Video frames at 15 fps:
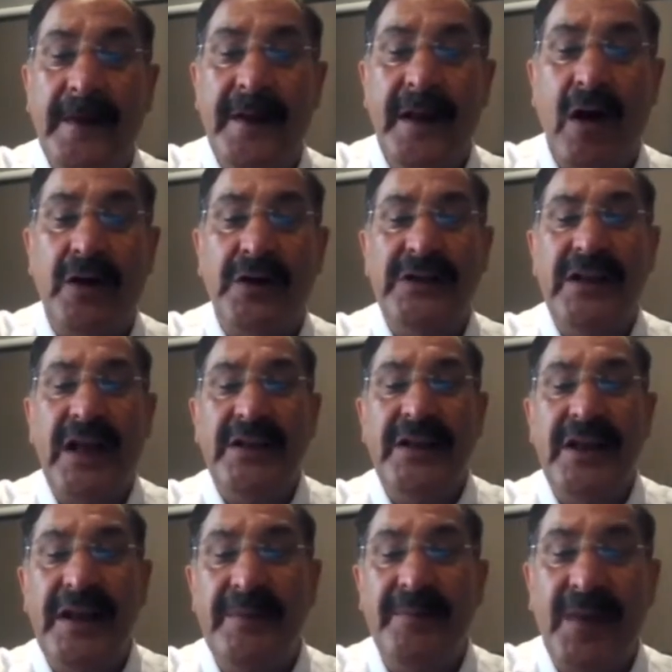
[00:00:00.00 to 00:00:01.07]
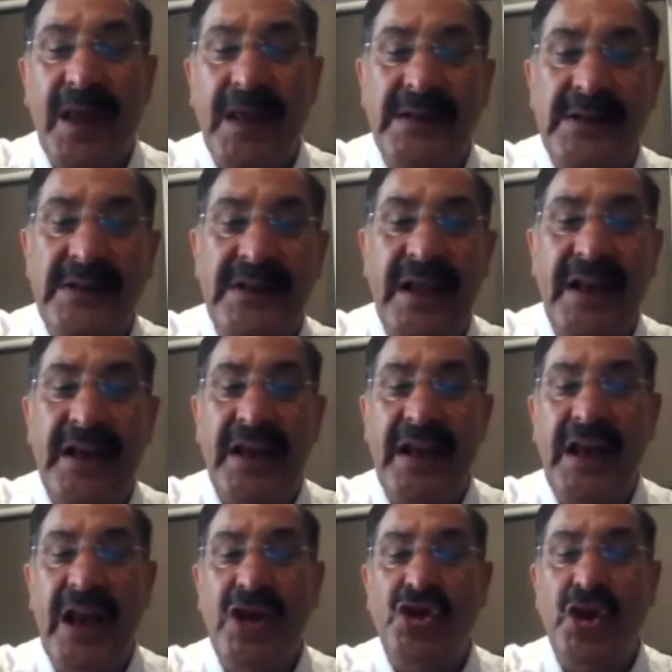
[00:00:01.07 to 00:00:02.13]
Now, these are the ACC and
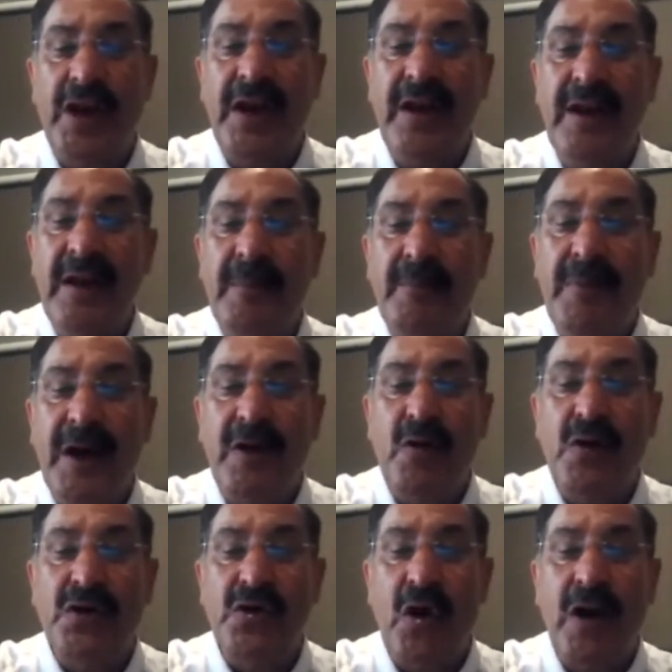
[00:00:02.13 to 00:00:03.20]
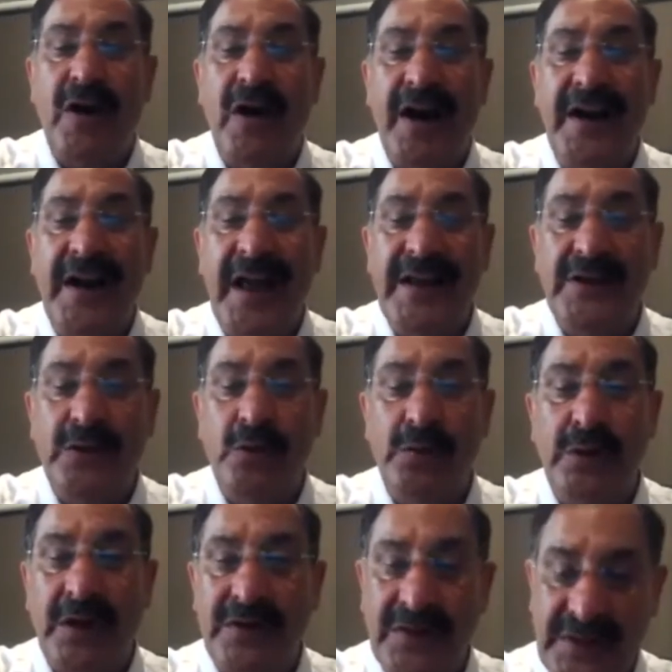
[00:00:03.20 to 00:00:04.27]
AHA blood cholesterol guidelines
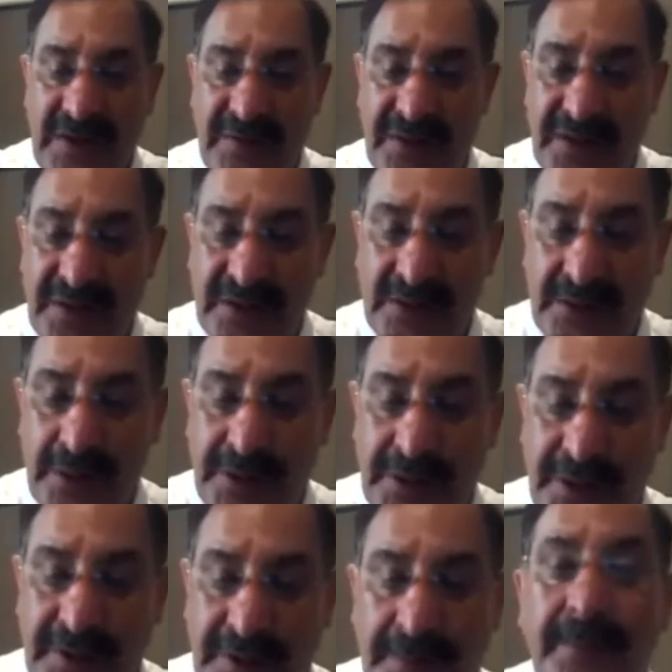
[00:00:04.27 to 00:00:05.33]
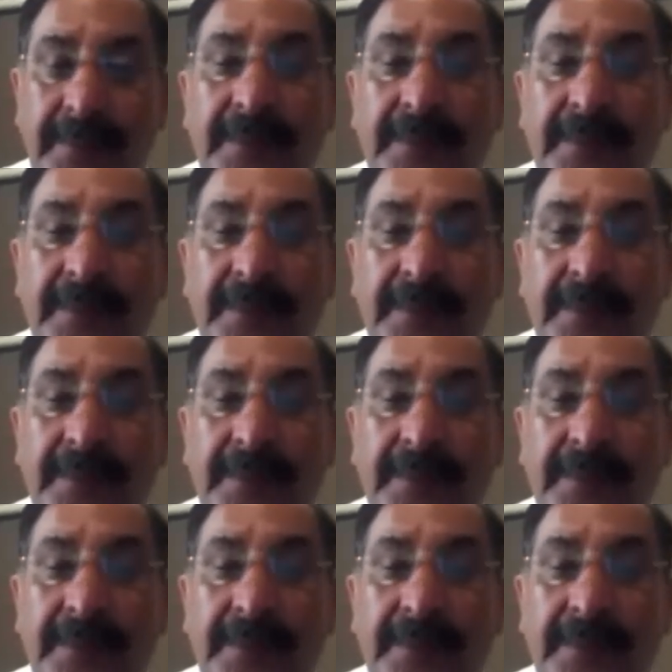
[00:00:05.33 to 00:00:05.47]
2007-13.